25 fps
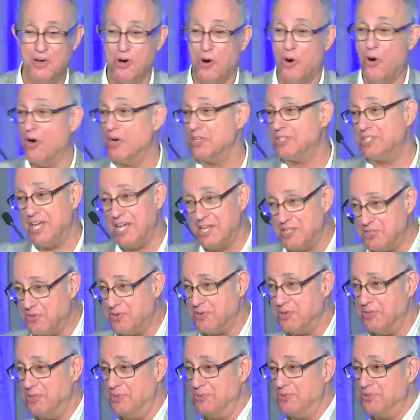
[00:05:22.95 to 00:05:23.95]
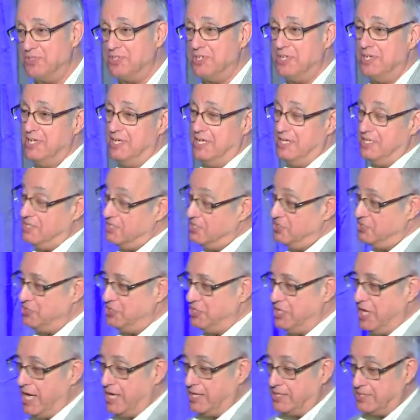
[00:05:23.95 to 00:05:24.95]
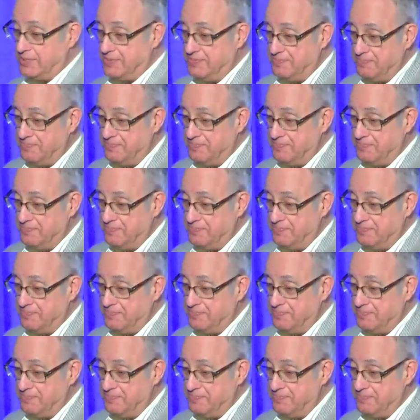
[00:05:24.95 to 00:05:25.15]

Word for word: or Ted Cruz, at least yet.